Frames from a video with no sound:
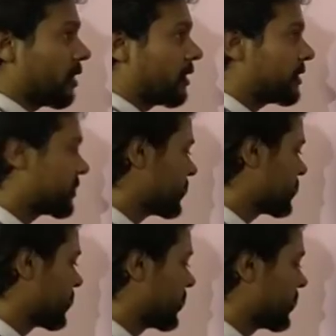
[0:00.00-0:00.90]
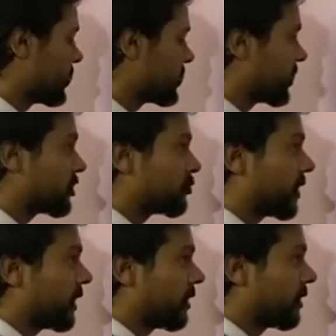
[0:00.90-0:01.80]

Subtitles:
Next is 6 by